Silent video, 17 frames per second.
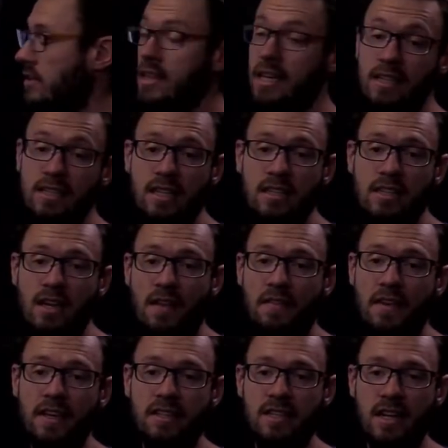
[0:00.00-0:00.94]
everything is
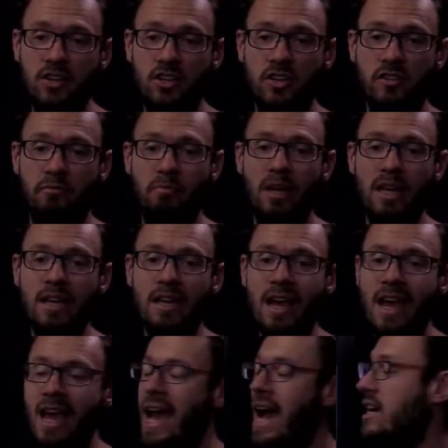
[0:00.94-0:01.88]
inside the extension of
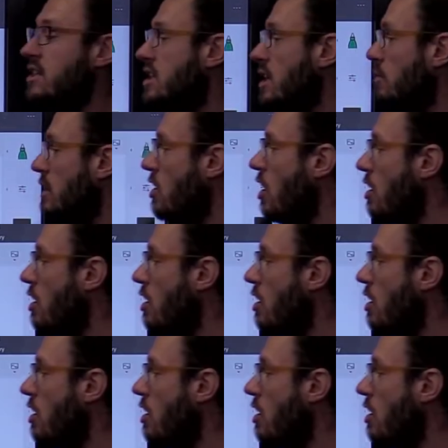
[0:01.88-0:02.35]
P, and so we